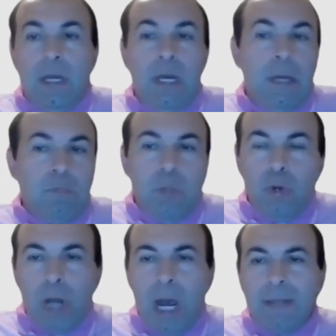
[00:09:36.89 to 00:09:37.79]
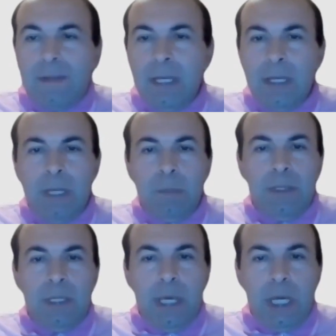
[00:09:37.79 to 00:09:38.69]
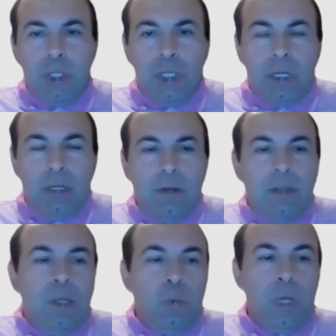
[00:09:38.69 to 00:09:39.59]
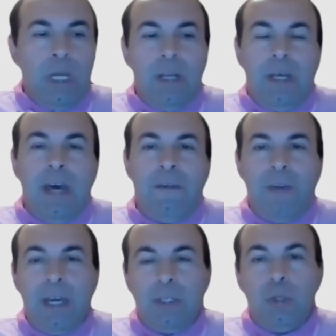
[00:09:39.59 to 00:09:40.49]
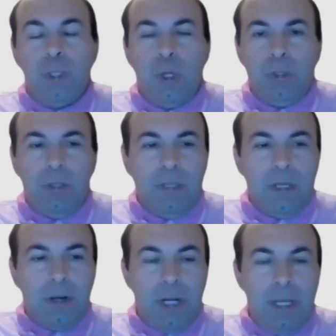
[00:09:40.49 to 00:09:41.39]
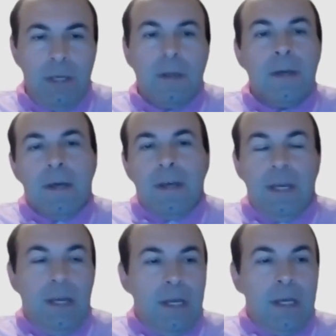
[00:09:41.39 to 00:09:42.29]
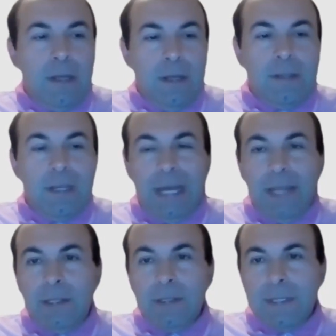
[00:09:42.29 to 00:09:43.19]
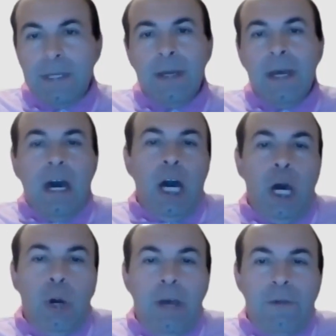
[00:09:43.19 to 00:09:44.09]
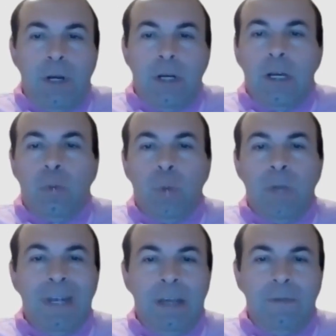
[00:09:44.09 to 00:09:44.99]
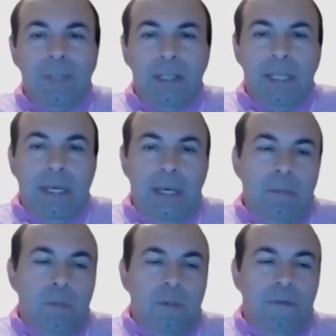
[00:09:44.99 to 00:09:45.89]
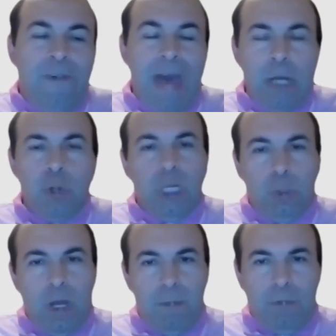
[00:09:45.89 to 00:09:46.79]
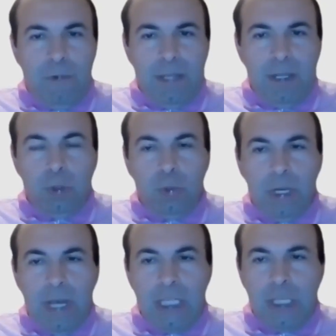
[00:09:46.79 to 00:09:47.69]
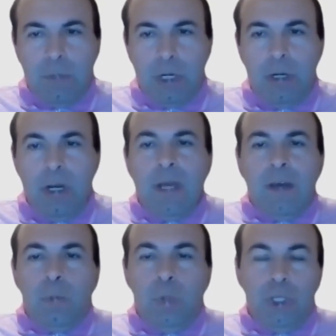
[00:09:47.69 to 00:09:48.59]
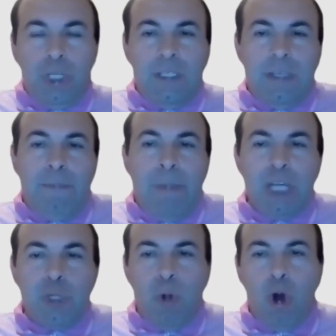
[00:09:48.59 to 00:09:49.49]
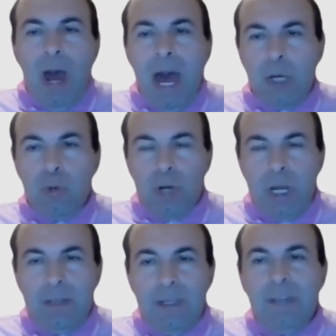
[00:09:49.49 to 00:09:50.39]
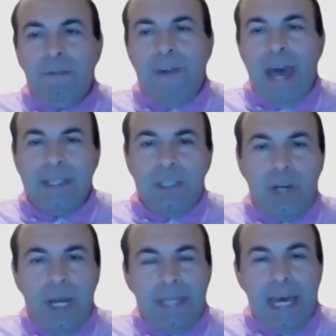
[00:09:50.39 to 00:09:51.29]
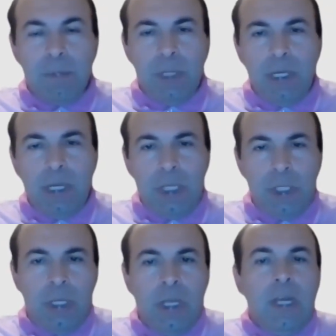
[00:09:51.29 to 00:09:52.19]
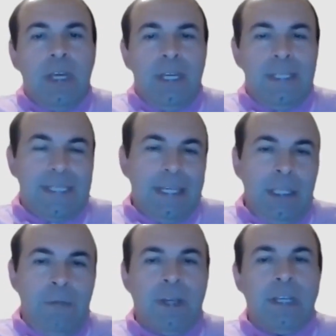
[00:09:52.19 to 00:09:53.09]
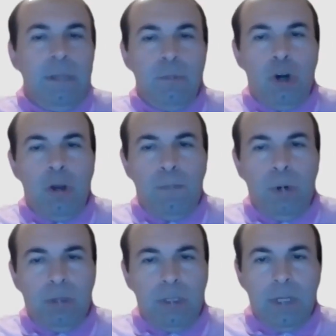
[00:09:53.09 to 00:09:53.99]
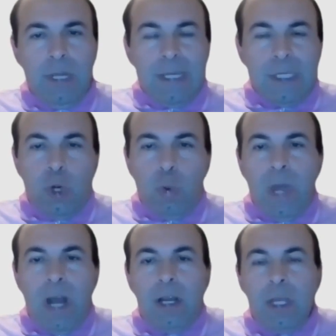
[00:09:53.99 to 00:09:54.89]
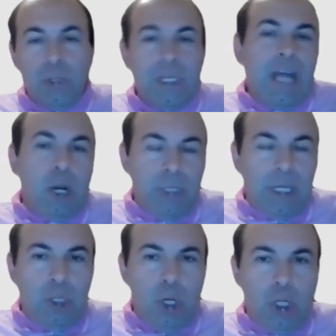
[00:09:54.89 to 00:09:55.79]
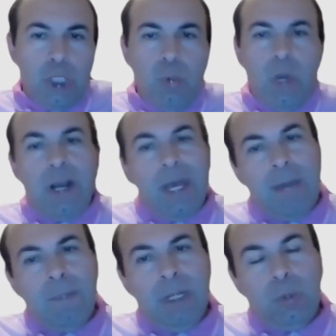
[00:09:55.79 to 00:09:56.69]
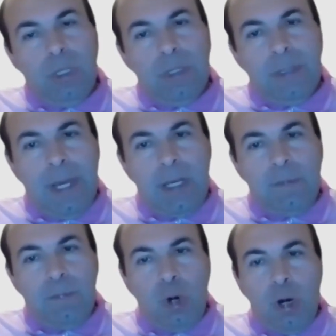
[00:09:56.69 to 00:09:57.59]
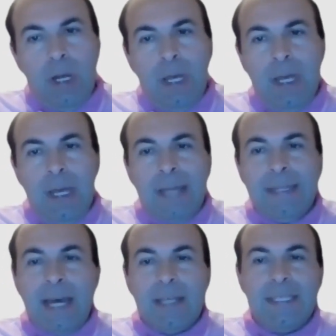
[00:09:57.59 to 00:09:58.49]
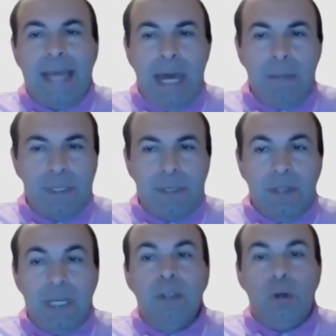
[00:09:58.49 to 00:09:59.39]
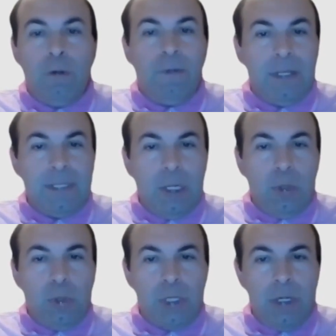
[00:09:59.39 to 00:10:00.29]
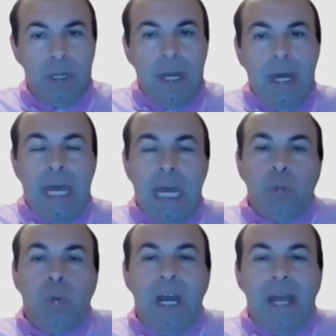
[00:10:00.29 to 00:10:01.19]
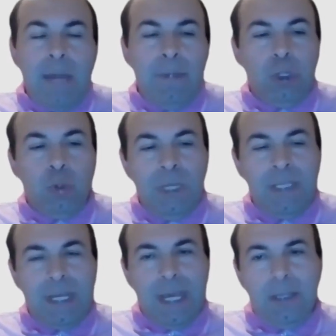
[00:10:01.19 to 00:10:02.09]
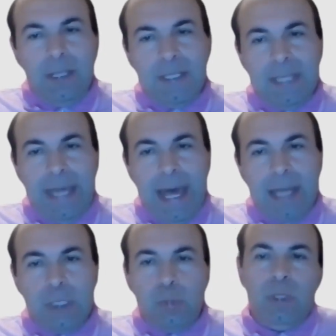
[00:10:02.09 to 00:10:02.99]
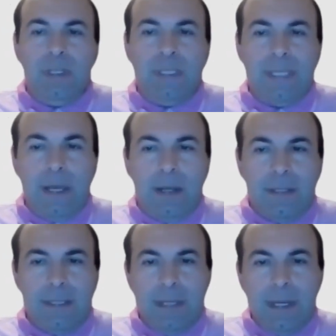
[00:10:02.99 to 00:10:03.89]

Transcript: And um, you're right, inline mitigation will affect to a certain degree uh, the latency. However, we believe that the value that we are providing to the customer, which is much more accurate and faster attack mitigation, is significantly more important. So we are using our technology, we are able to detect more uh, eh, attacks types that offline solution, and we are able to mitigate these attacks within seconds.